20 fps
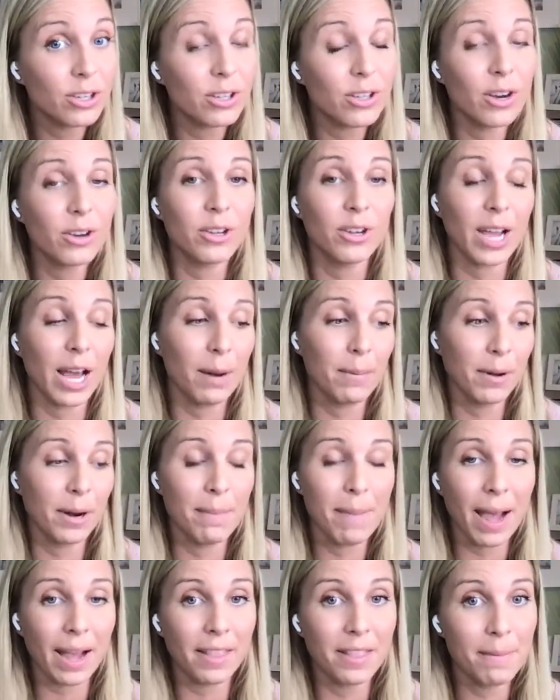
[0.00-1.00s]
though, you got to put it
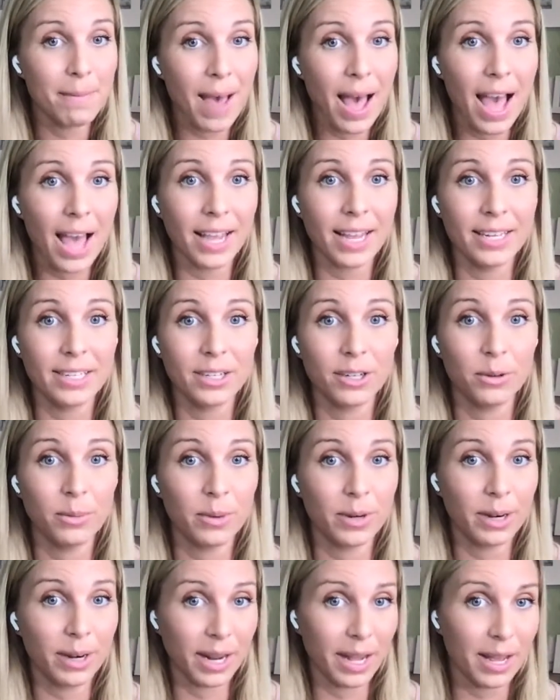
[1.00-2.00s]
back in the bag until we're,